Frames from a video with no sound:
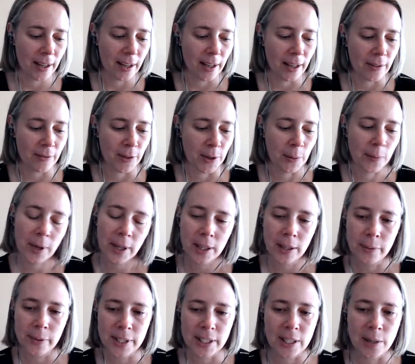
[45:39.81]
if you're
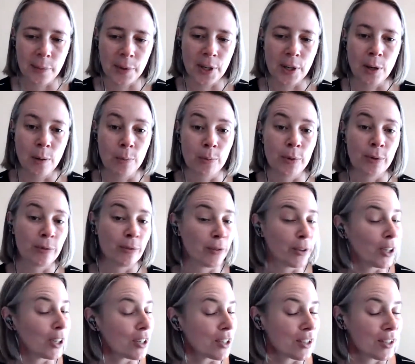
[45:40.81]
working with someone who
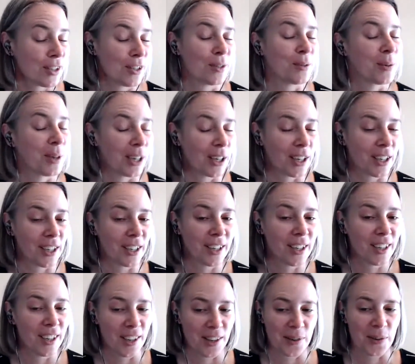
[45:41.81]
prefers to work
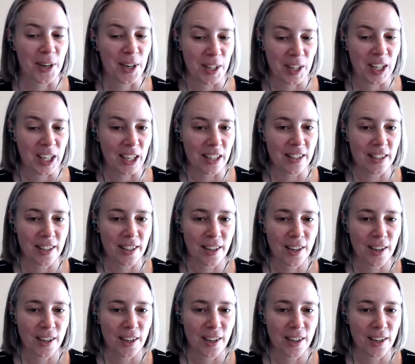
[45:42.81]
in Git